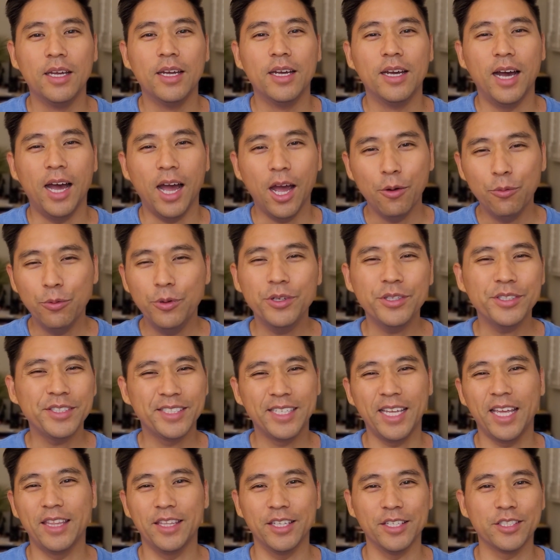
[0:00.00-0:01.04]
I will
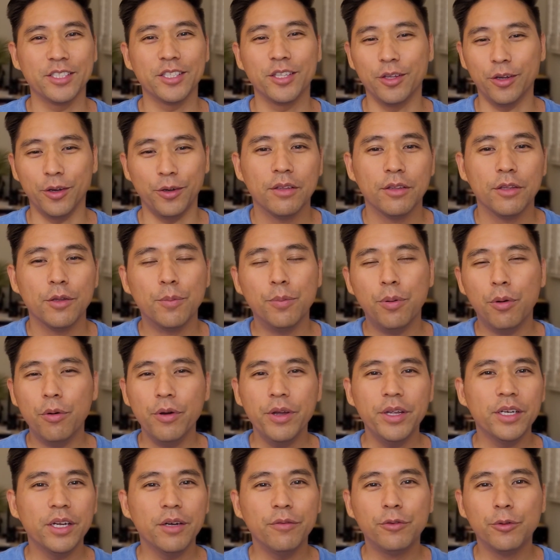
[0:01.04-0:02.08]
say this though, the
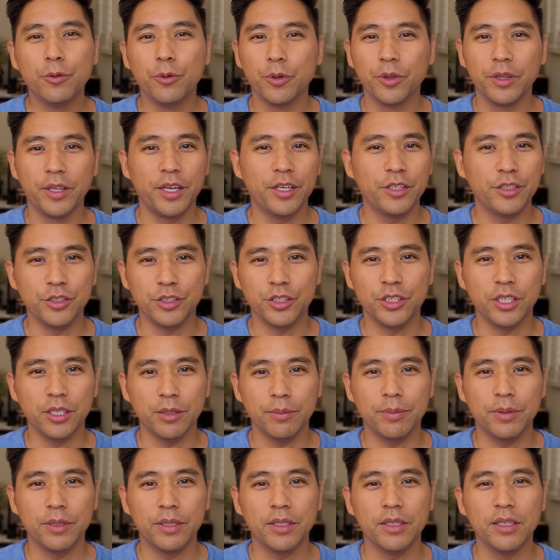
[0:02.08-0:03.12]
point of a
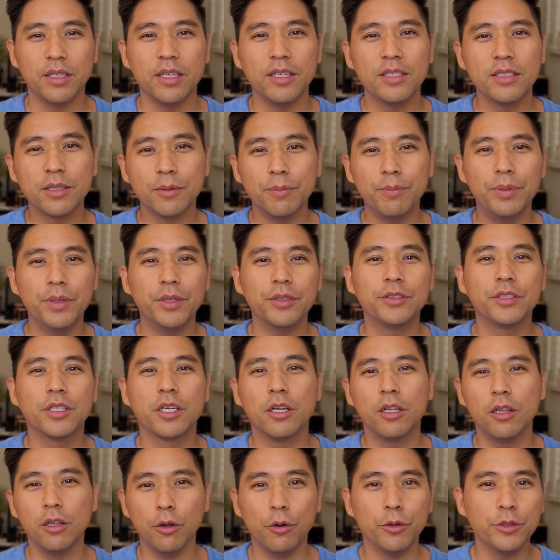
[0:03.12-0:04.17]
relationship is to build
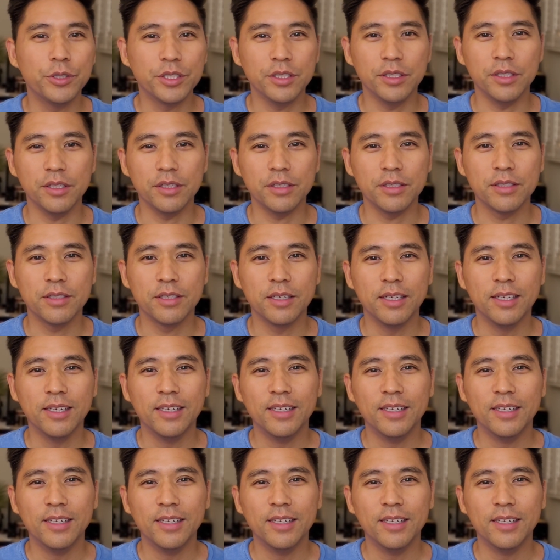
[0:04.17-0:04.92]
closeness,